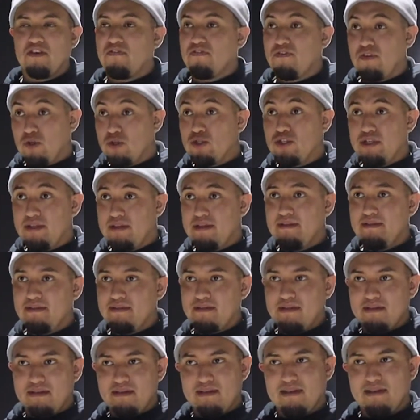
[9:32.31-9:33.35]

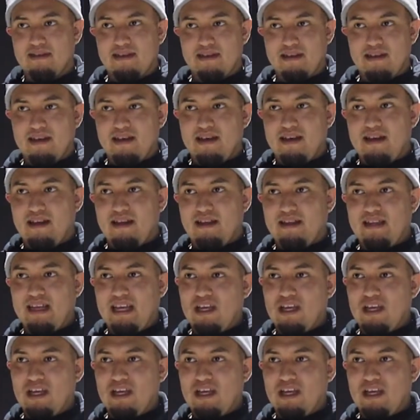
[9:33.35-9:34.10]
confusion,